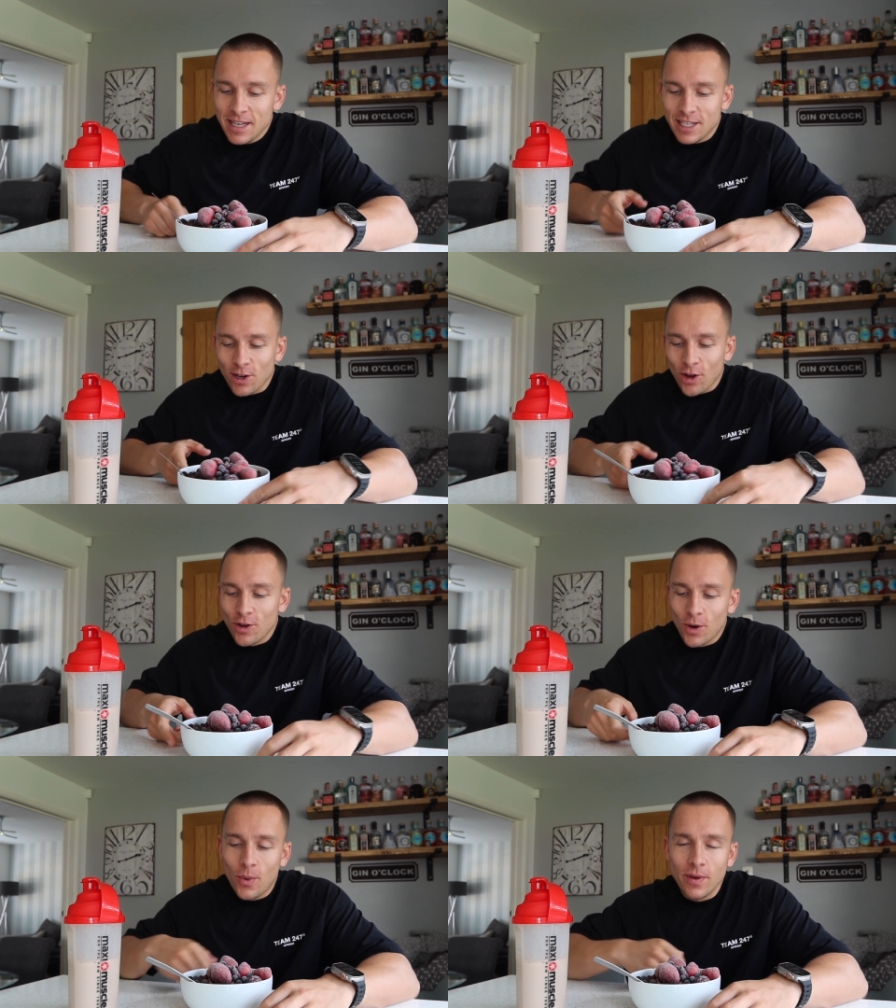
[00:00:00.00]

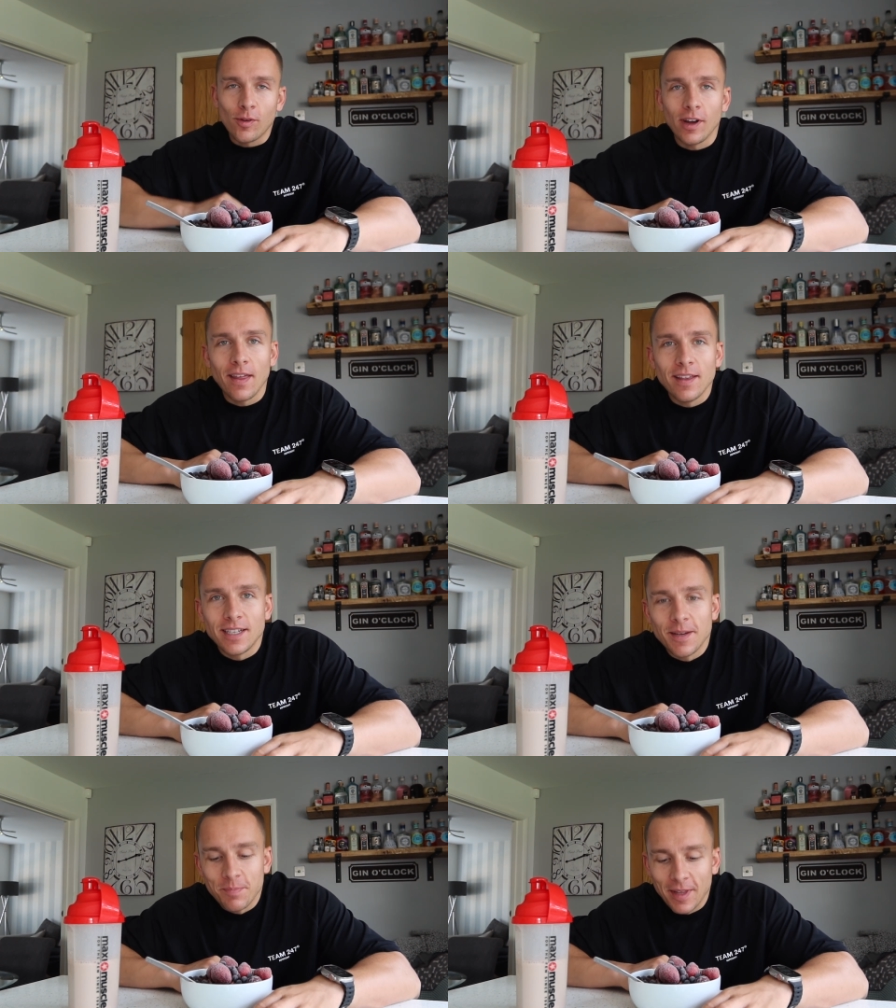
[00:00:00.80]
So we've got to get
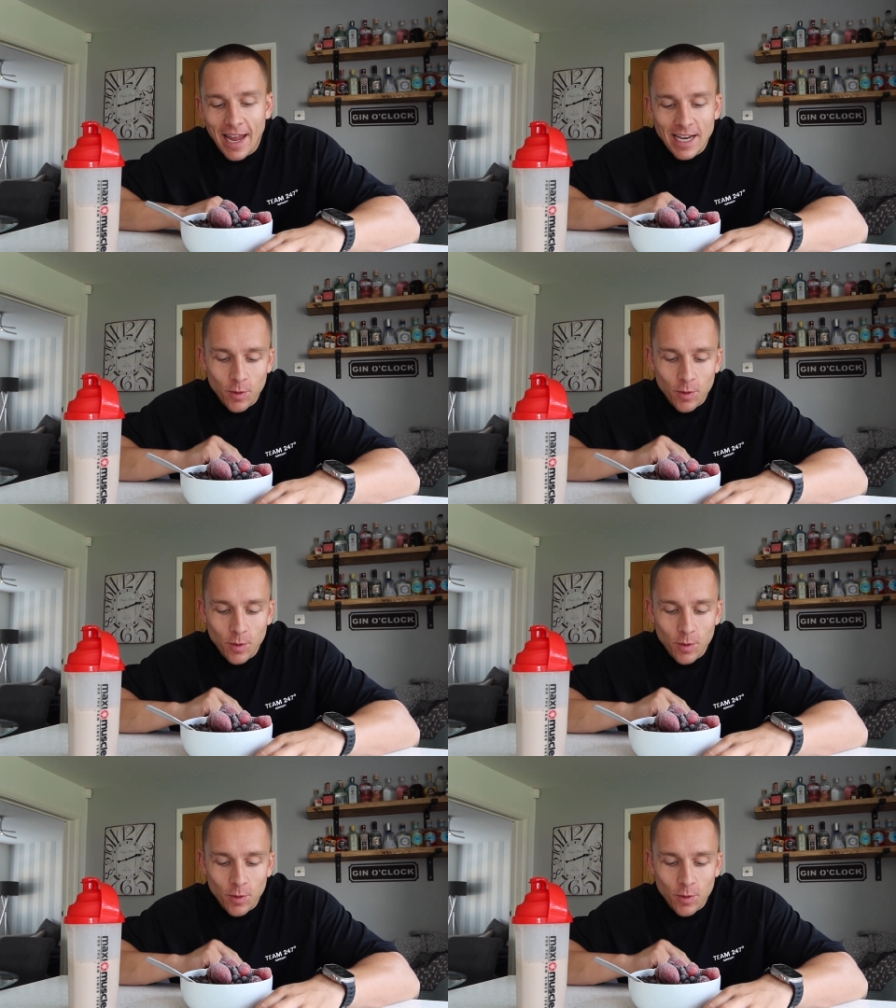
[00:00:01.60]
this in. Okay,